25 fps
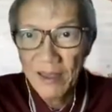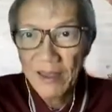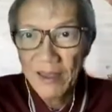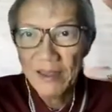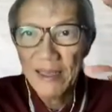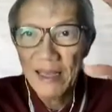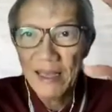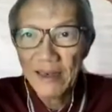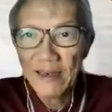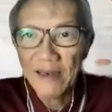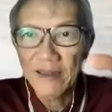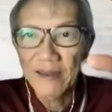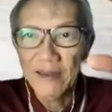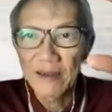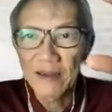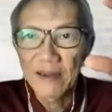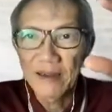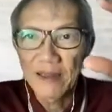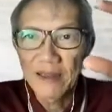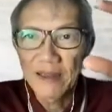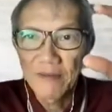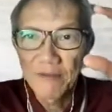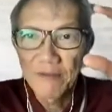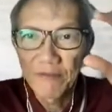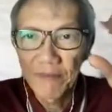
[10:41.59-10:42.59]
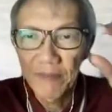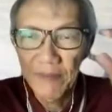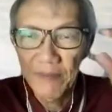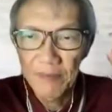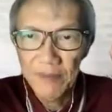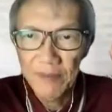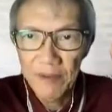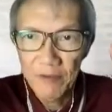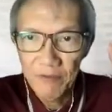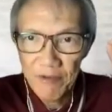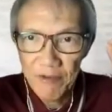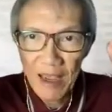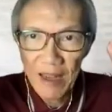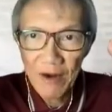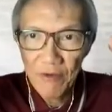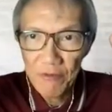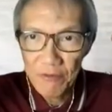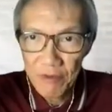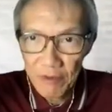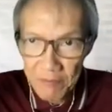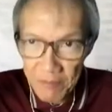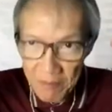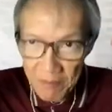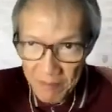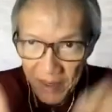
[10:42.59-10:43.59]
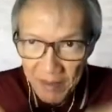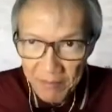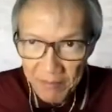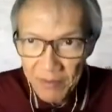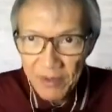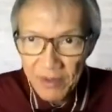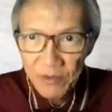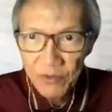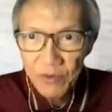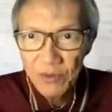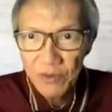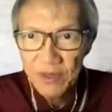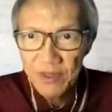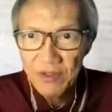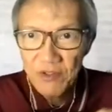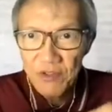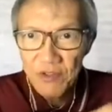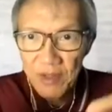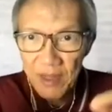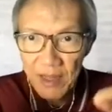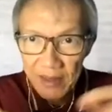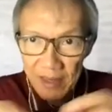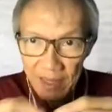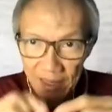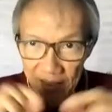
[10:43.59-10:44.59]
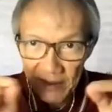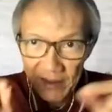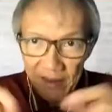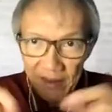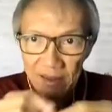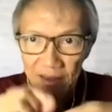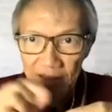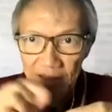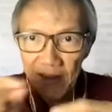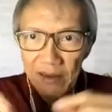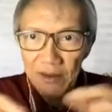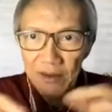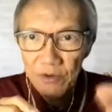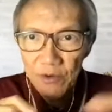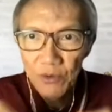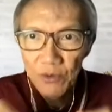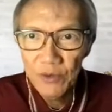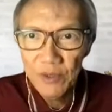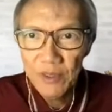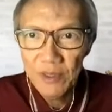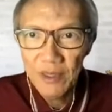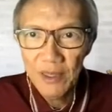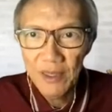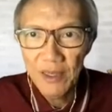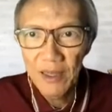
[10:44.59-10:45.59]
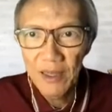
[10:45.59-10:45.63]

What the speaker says: get the value from the memory into register and then do the